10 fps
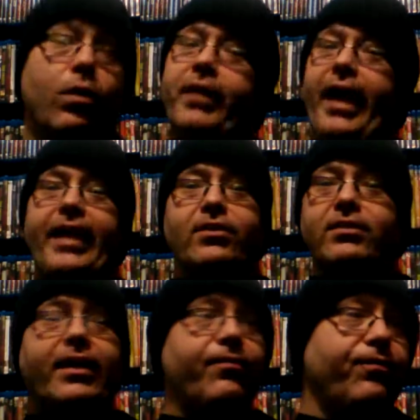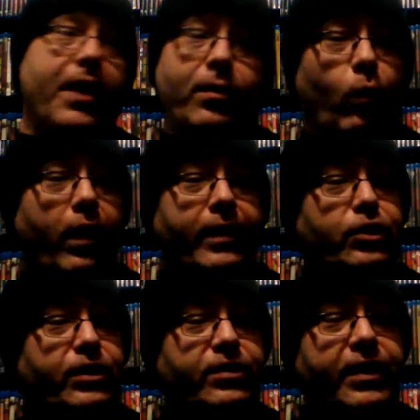the woman ages like a fine wine.
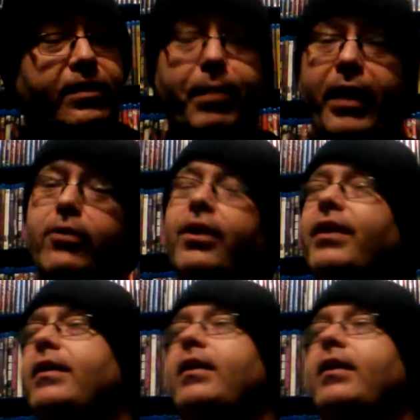She just gets better.